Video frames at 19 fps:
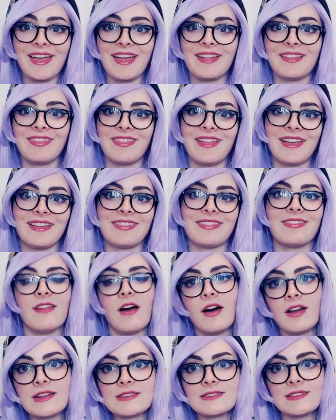And like,
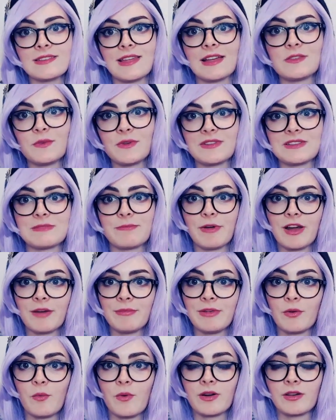honestly, that's what
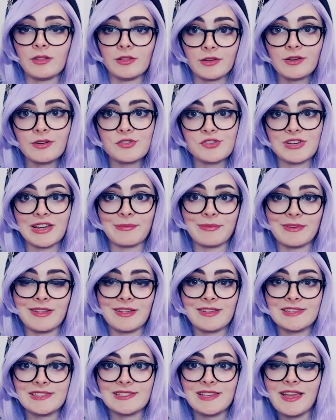inspired me to want to learn
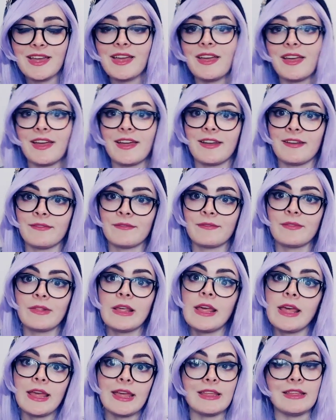Japanese. And
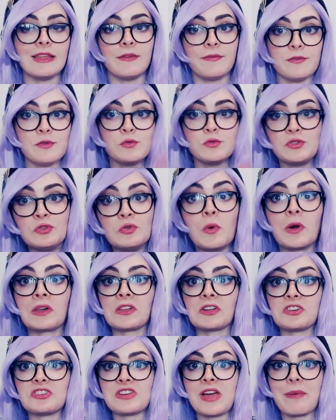if you too want
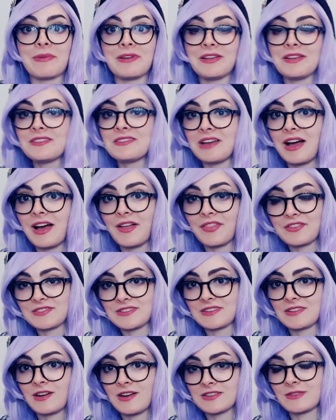to learn Japanese, there's
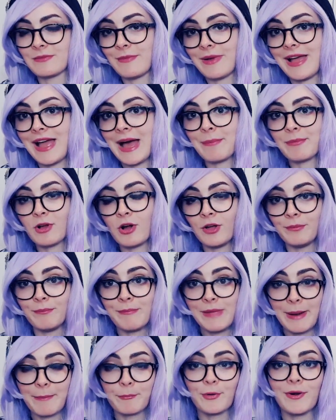this awesome app
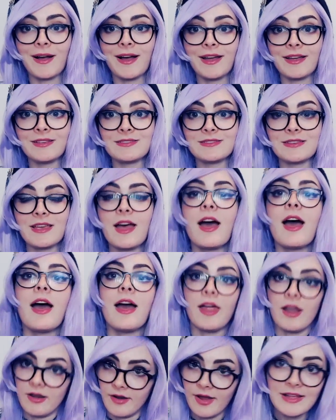called Memrise.
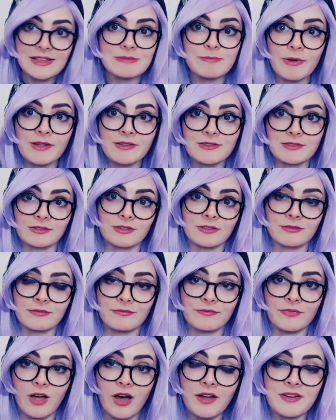Not sponsored,
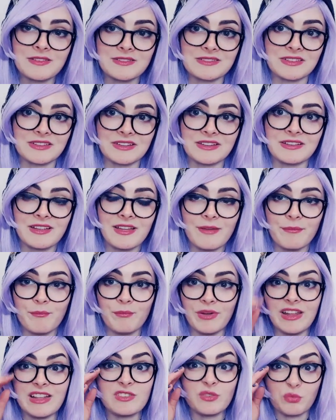honestly,
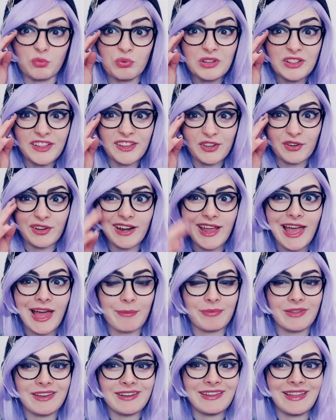but it's a really good
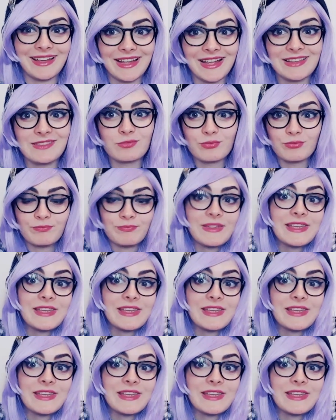app, and like it